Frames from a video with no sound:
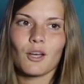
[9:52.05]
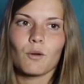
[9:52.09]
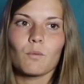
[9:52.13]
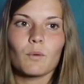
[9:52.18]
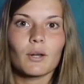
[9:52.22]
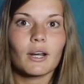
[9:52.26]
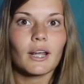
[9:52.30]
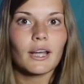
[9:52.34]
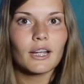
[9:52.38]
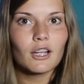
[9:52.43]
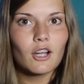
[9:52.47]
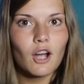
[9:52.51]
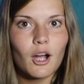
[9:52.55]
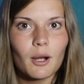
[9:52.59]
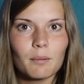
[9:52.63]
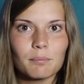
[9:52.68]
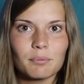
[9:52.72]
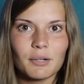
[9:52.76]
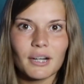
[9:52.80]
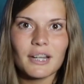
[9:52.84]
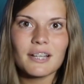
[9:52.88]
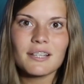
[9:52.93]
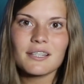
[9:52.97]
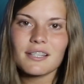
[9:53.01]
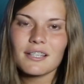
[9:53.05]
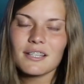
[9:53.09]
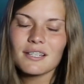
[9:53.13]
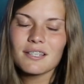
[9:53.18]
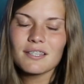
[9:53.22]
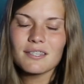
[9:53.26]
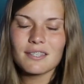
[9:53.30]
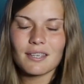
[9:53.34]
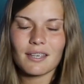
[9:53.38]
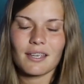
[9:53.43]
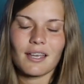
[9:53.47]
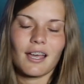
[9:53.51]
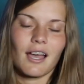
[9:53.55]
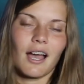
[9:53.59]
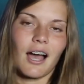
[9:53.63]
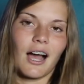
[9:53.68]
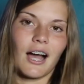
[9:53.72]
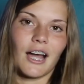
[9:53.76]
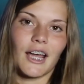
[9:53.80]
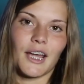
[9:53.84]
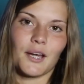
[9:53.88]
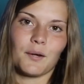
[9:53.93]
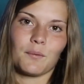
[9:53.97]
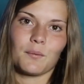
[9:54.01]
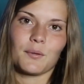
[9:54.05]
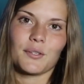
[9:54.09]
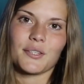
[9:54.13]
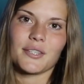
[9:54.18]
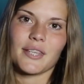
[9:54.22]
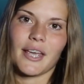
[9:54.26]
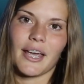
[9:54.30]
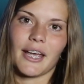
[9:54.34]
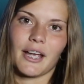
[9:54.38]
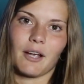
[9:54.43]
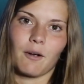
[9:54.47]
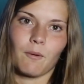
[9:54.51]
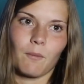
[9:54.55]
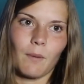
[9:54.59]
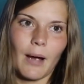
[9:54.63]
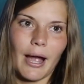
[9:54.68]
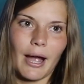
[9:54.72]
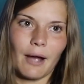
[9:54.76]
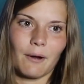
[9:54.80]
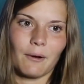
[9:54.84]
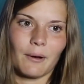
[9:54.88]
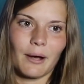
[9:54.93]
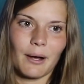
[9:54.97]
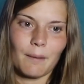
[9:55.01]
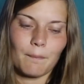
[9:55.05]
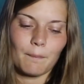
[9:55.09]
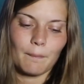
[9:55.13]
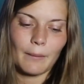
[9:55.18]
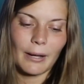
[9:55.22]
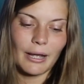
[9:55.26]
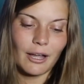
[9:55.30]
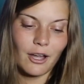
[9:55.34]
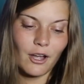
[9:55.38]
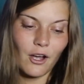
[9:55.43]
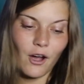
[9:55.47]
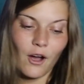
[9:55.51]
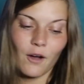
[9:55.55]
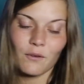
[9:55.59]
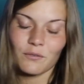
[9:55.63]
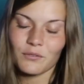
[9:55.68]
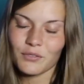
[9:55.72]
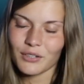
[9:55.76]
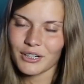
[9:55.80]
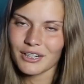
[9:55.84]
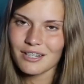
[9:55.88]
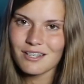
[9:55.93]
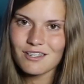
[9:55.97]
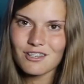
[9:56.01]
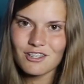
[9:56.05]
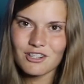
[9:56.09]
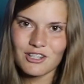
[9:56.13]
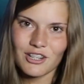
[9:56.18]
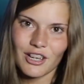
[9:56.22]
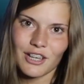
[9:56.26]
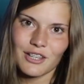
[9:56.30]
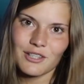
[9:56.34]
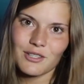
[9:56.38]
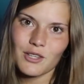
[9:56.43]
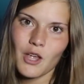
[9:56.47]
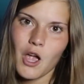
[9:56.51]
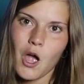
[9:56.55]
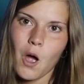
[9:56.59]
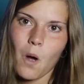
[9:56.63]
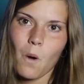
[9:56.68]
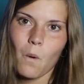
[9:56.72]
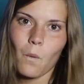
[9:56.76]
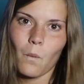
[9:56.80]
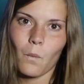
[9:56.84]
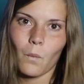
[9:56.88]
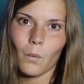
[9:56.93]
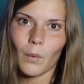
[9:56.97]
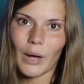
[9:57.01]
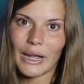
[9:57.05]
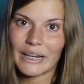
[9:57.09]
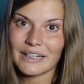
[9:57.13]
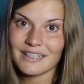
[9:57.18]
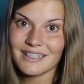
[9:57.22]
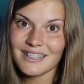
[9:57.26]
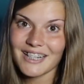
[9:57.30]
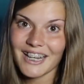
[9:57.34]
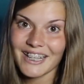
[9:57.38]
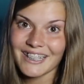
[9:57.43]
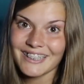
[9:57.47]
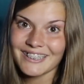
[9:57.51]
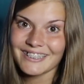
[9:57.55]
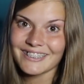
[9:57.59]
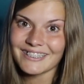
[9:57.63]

When I got braces, it was like, wow, my confidence just went.